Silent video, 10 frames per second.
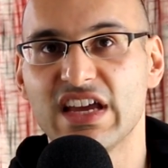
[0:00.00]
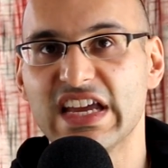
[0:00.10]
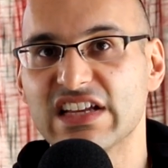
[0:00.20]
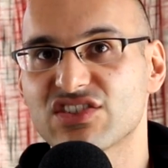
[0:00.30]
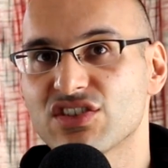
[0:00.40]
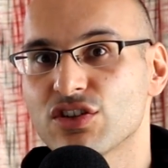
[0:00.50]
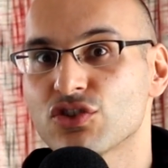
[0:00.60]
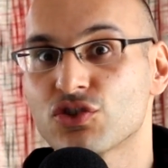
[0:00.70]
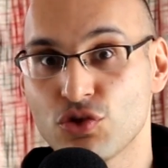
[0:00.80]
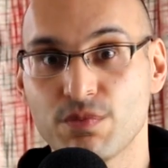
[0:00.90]
it's
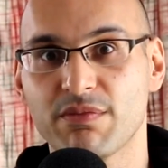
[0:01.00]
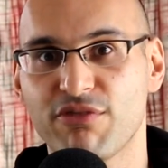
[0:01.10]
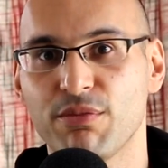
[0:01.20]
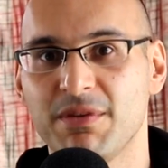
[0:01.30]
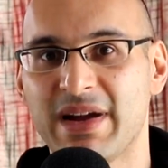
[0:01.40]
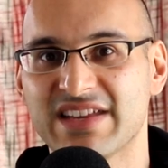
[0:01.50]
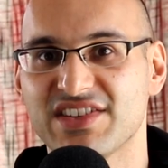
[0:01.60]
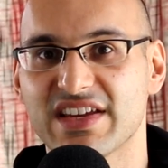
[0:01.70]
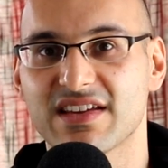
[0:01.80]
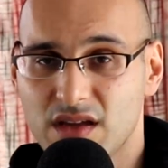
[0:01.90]
super problematic.